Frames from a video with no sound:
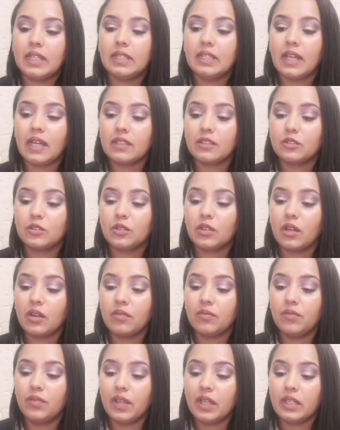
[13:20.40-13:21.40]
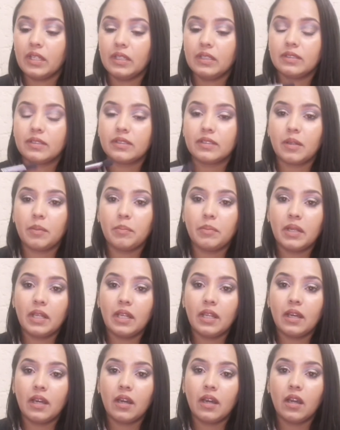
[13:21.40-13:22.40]
It does do a very
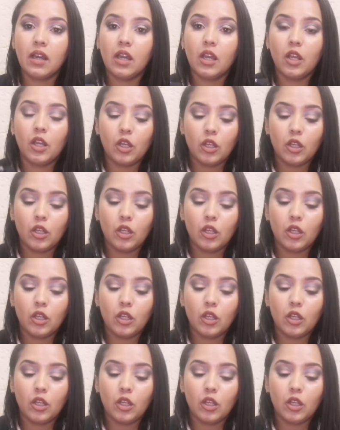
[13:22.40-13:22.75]
similar